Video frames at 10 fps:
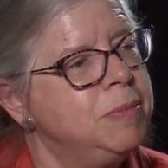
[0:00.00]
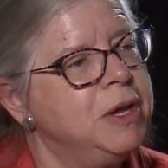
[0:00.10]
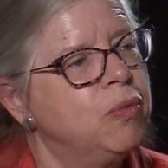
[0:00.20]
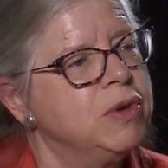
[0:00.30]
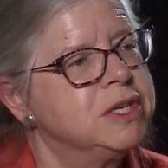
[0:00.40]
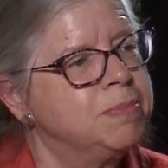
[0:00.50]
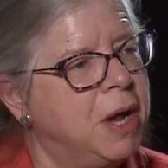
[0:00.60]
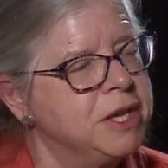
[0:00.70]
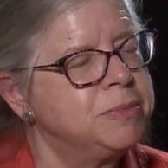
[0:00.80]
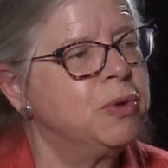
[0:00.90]
to be a
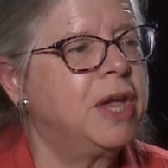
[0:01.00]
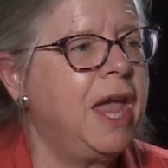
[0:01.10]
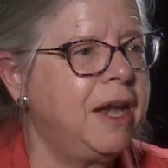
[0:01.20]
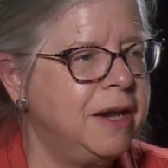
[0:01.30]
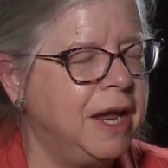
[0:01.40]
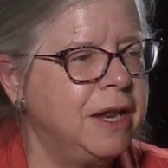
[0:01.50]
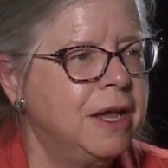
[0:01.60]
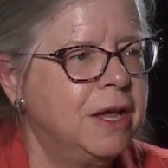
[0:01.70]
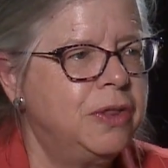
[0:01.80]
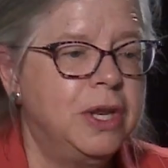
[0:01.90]
responsible candidate,
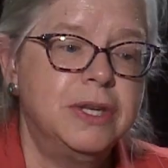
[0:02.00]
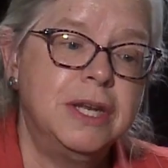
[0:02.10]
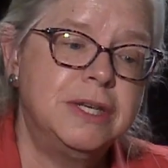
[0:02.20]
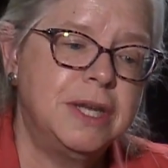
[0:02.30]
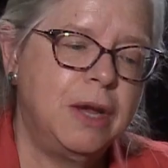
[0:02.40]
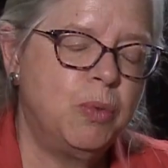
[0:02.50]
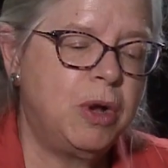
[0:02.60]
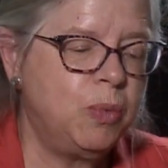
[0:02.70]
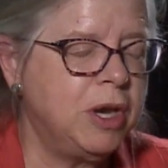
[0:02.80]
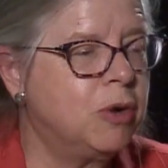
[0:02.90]
then they say,
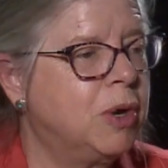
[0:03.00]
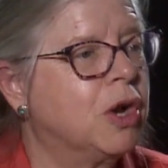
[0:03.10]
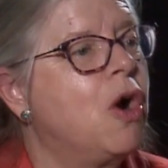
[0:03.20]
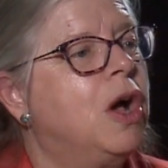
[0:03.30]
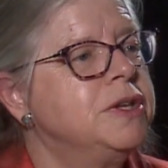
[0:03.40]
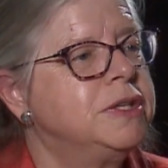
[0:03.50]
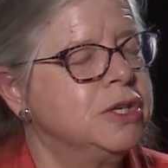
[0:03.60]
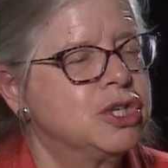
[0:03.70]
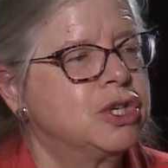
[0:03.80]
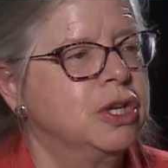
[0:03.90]
well, we don't want to cause
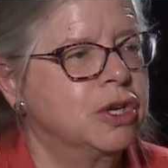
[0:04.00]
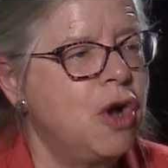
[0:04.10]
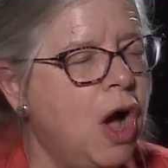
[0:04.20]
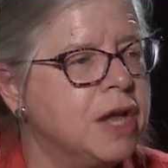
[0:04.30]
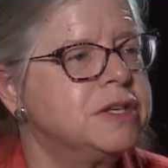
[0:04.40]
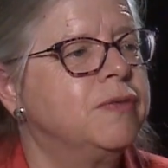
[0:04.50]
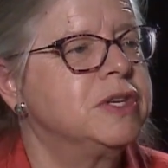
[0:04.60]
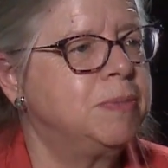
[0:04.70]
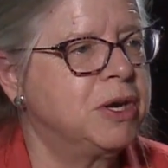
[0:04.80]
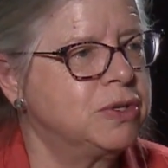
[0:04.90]
the cost of a
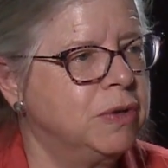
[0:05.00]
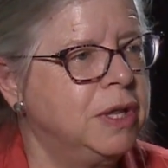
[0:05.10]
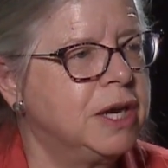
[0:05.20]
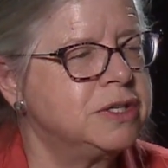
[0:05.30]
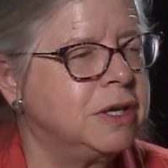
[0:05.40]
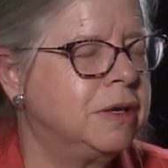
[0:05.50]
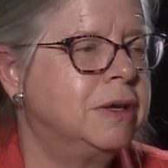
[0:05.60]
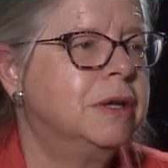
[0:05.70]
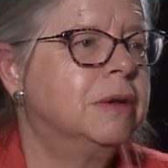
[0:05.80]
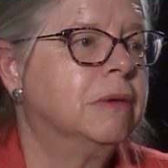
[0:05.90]
special election.
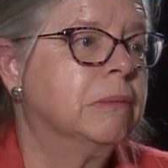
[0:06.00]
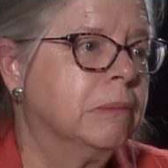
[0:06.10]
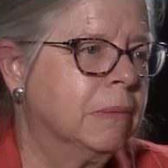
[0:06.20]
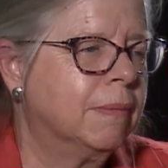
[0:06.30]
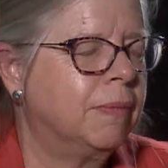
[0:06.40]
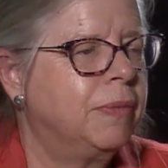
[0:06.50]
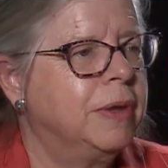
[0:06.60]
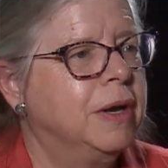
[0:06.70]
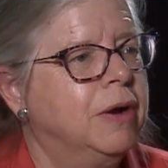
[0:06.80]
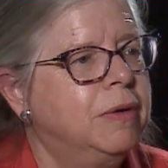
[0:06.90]
And